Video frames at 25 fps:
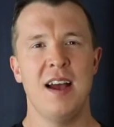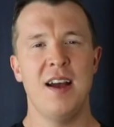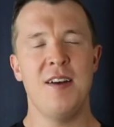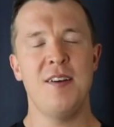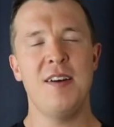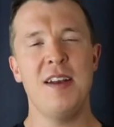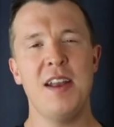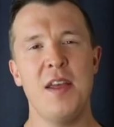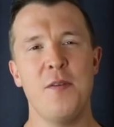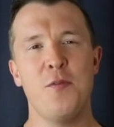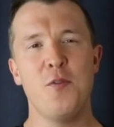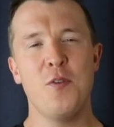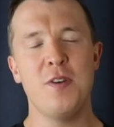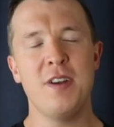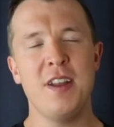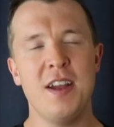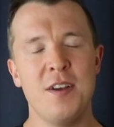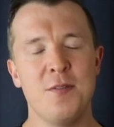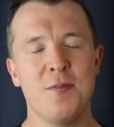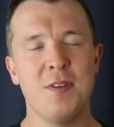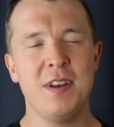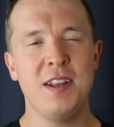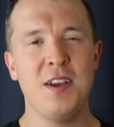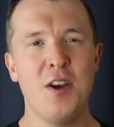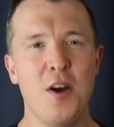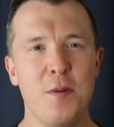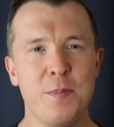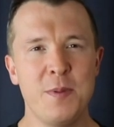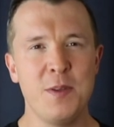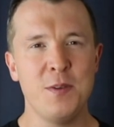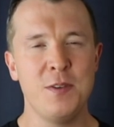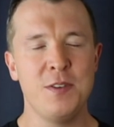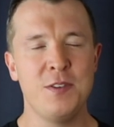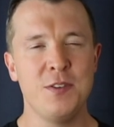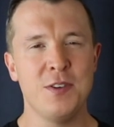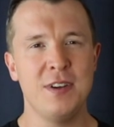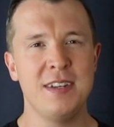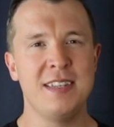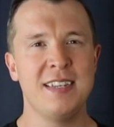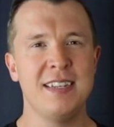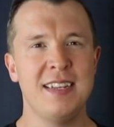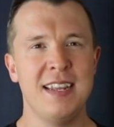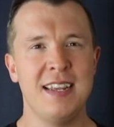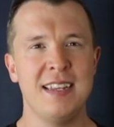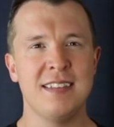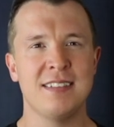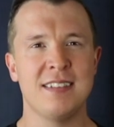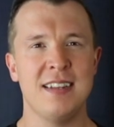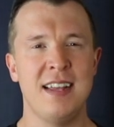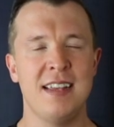Alright everyone, I really hope you enjoyed
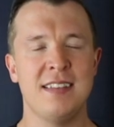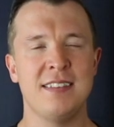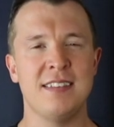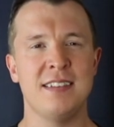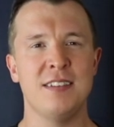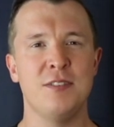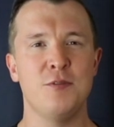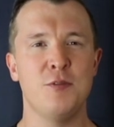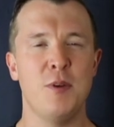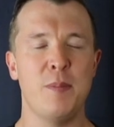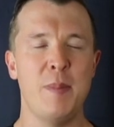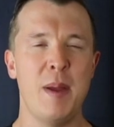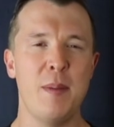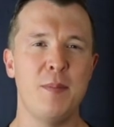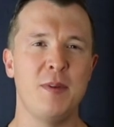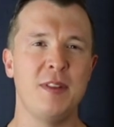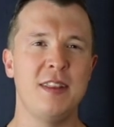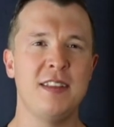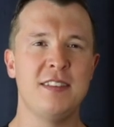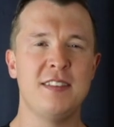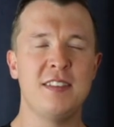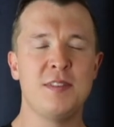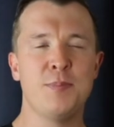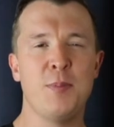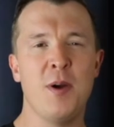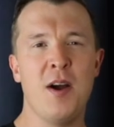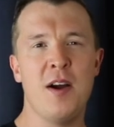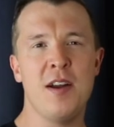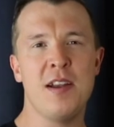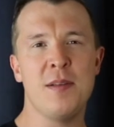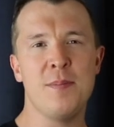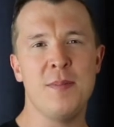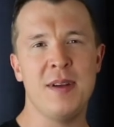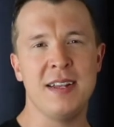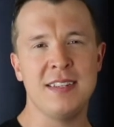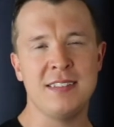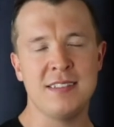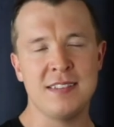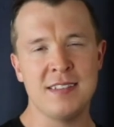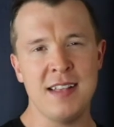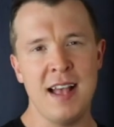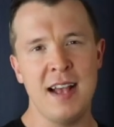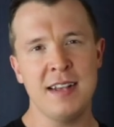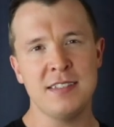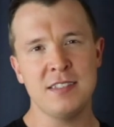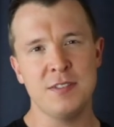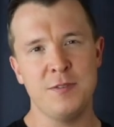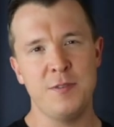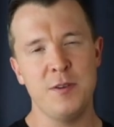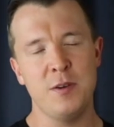today's lesson. Remember, this is part of my
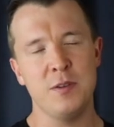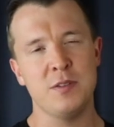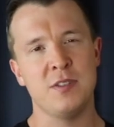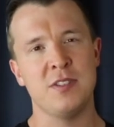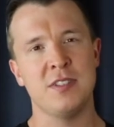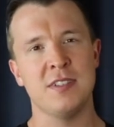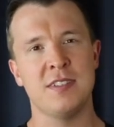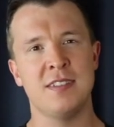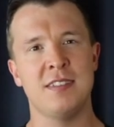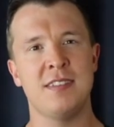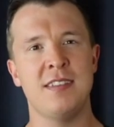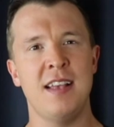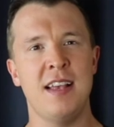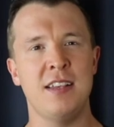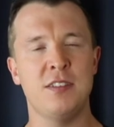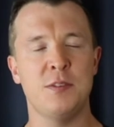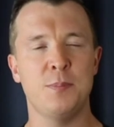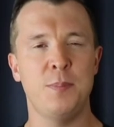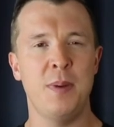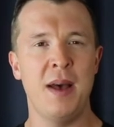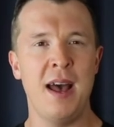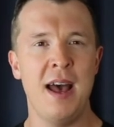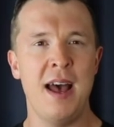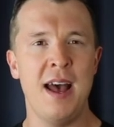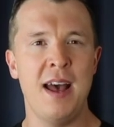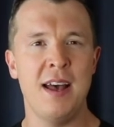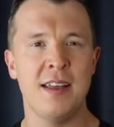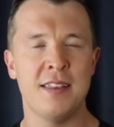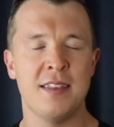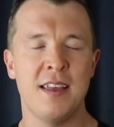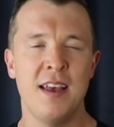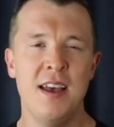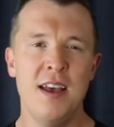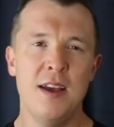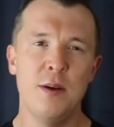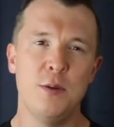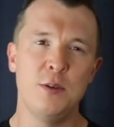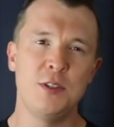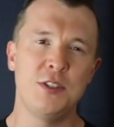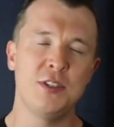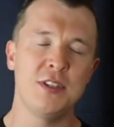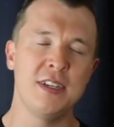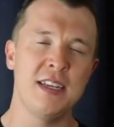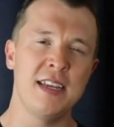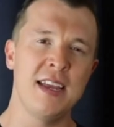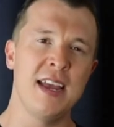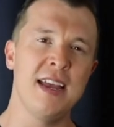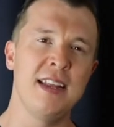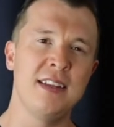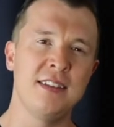saxophone success path, which you
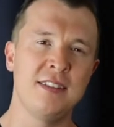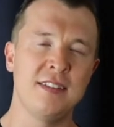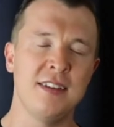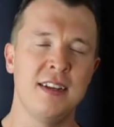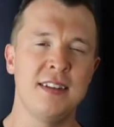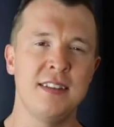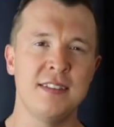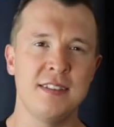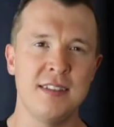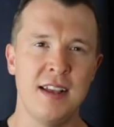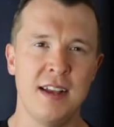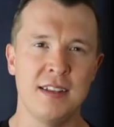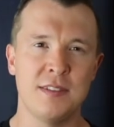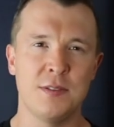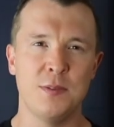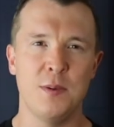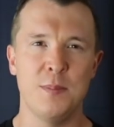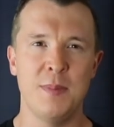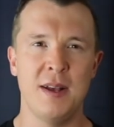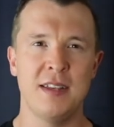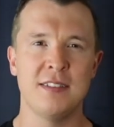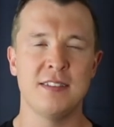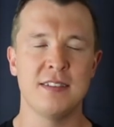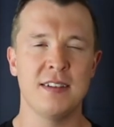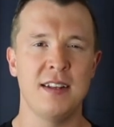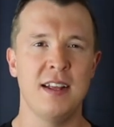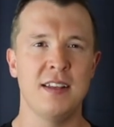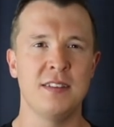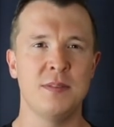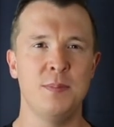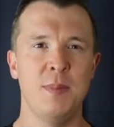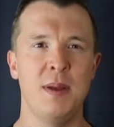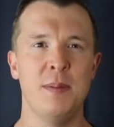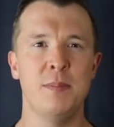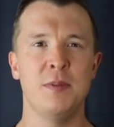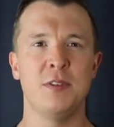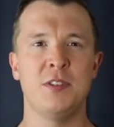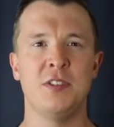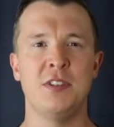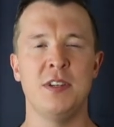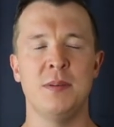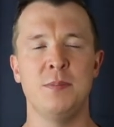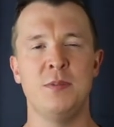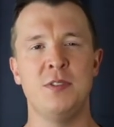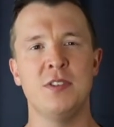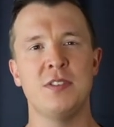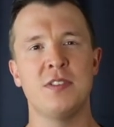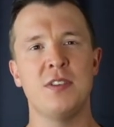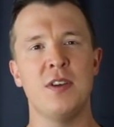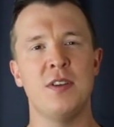can get inside the Saxophone Masterclass
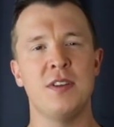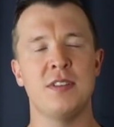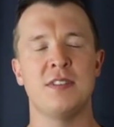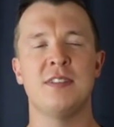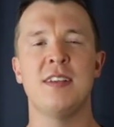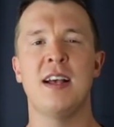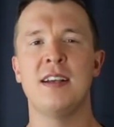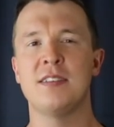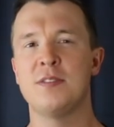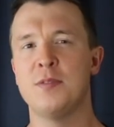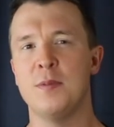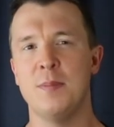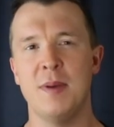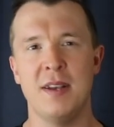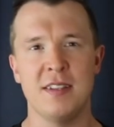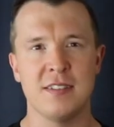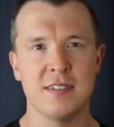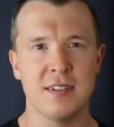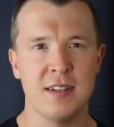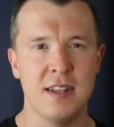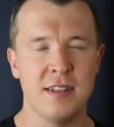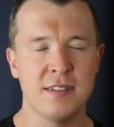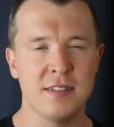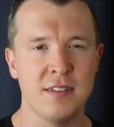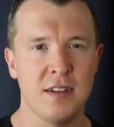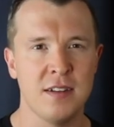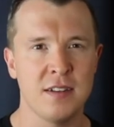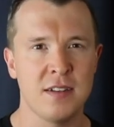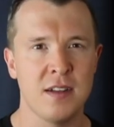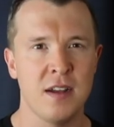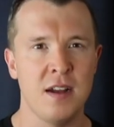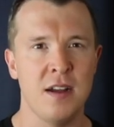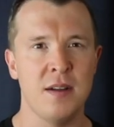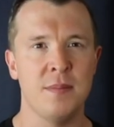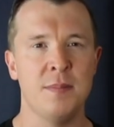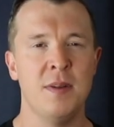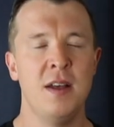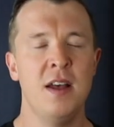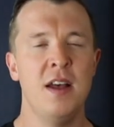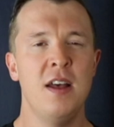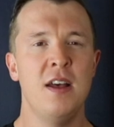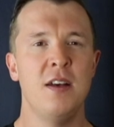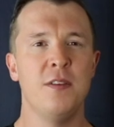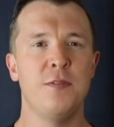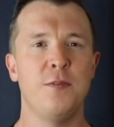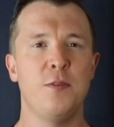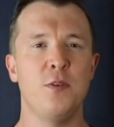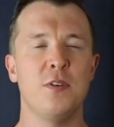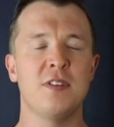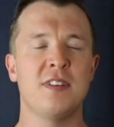membership. Just go to saxophonemasterclass.com
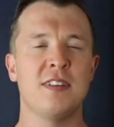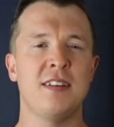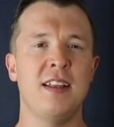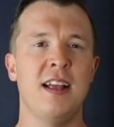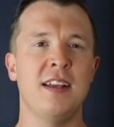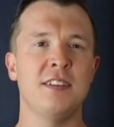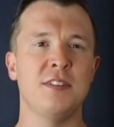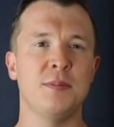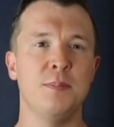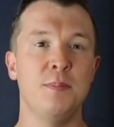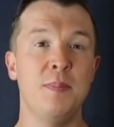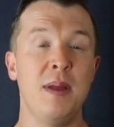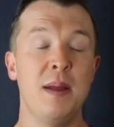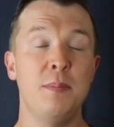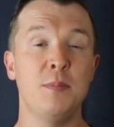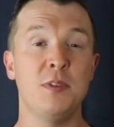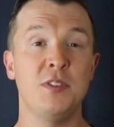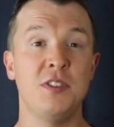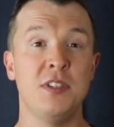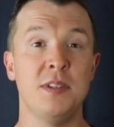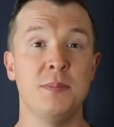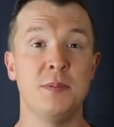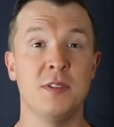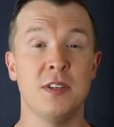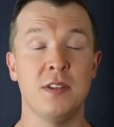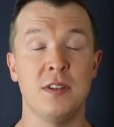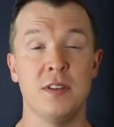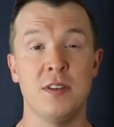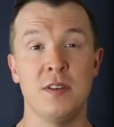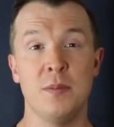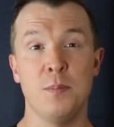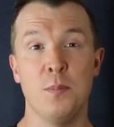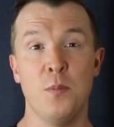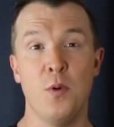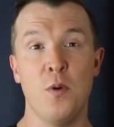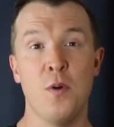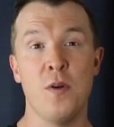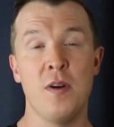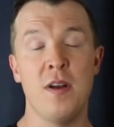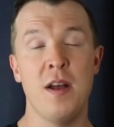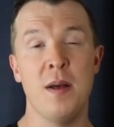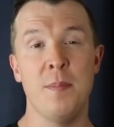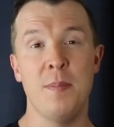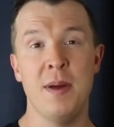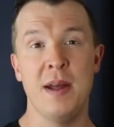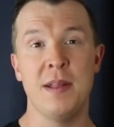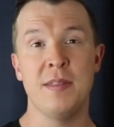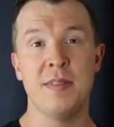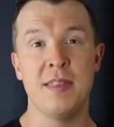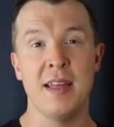forward slash membership to learn more
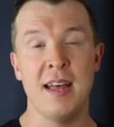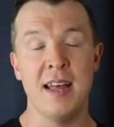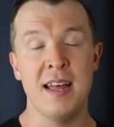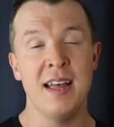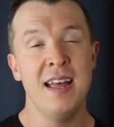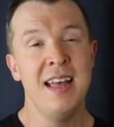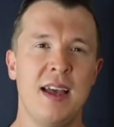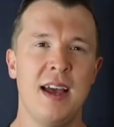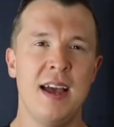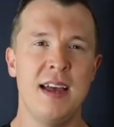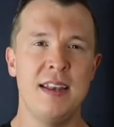about that.